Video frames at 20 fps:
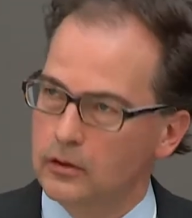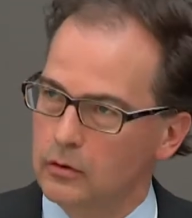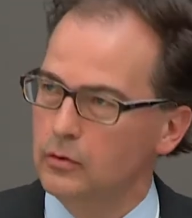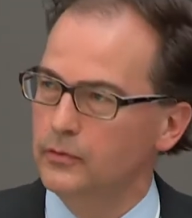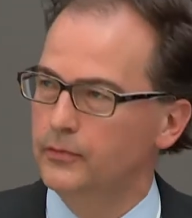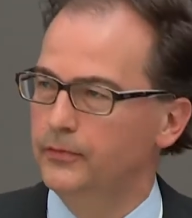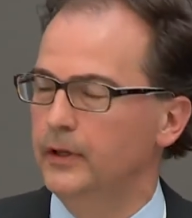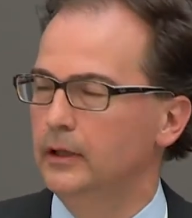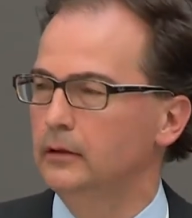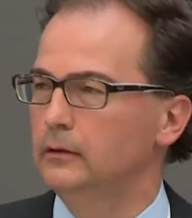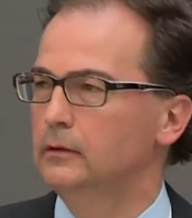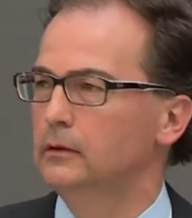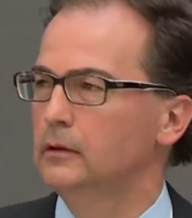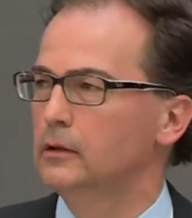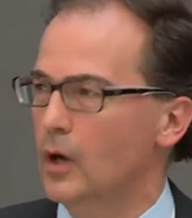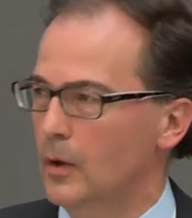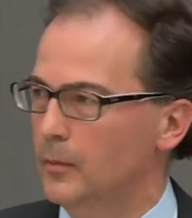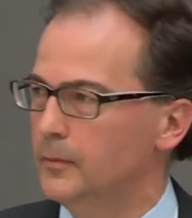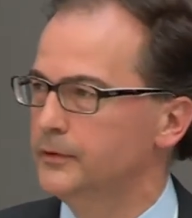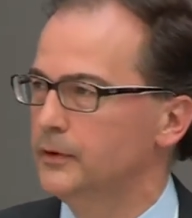feel
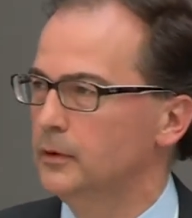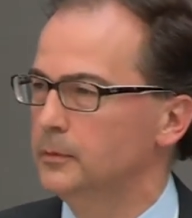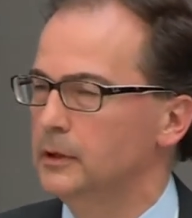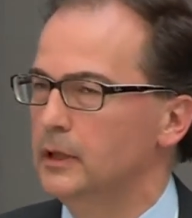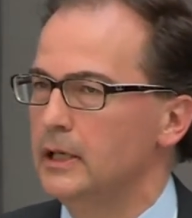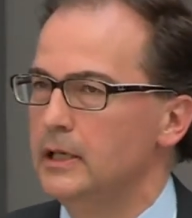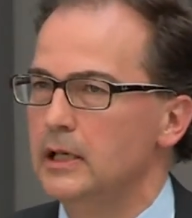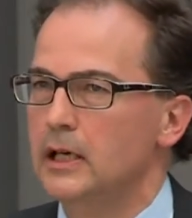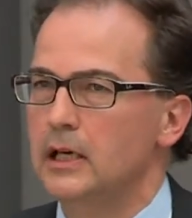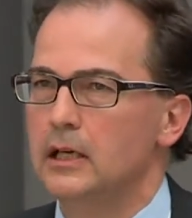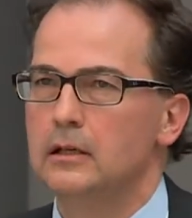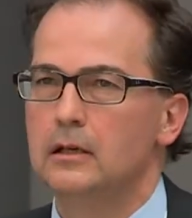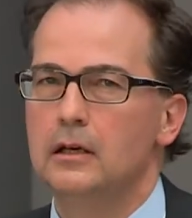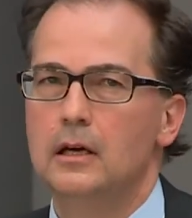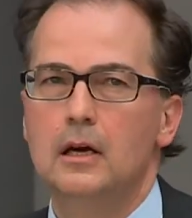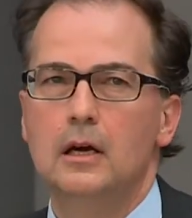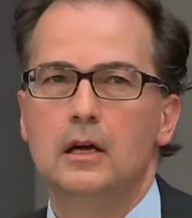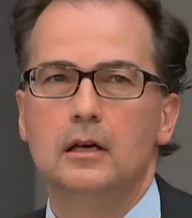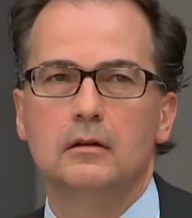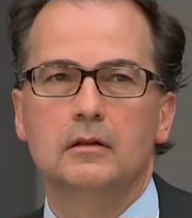comfortable indeed
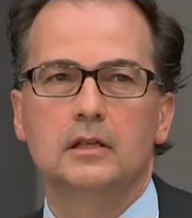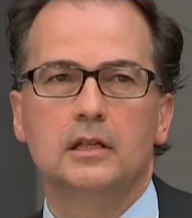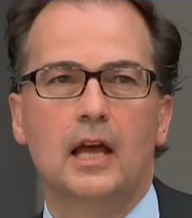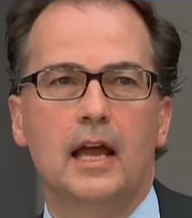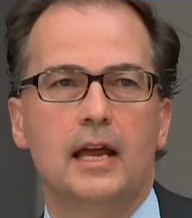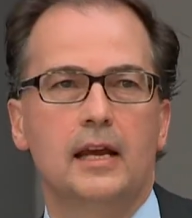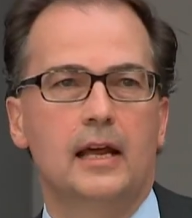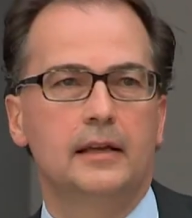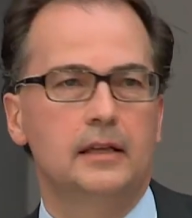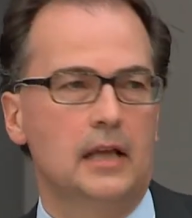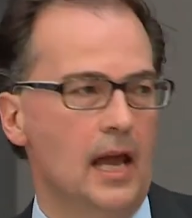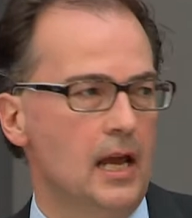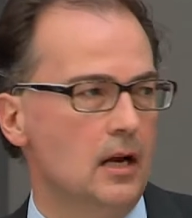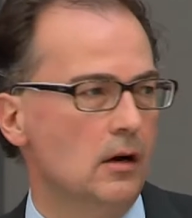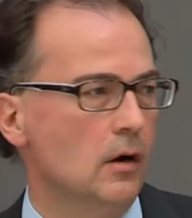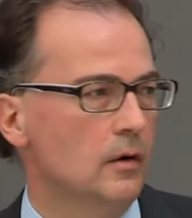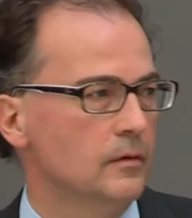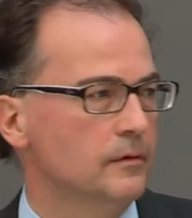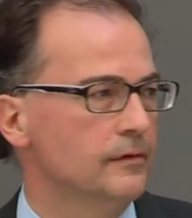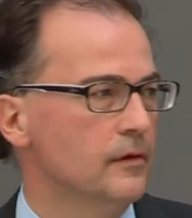to say that the Hague
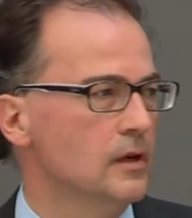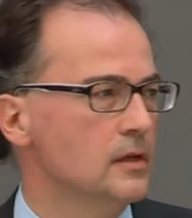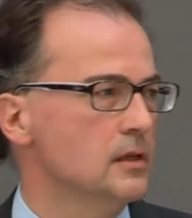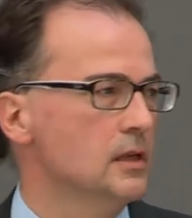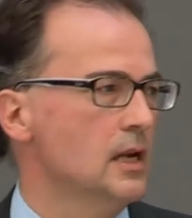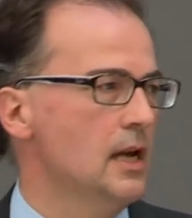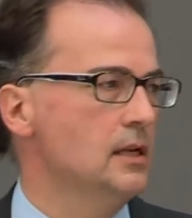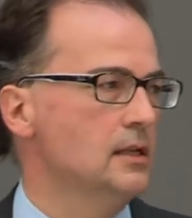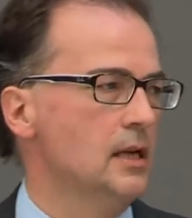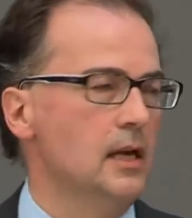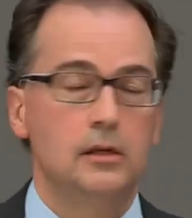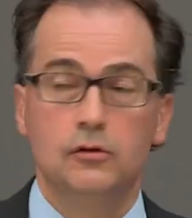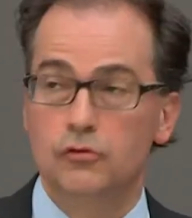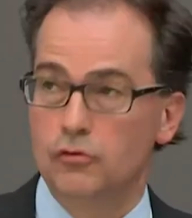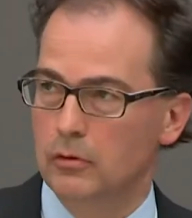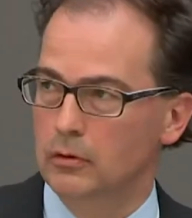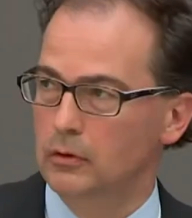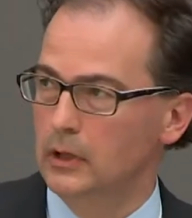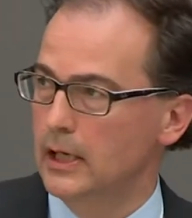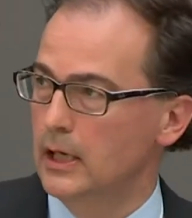Conference is a
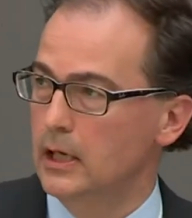truly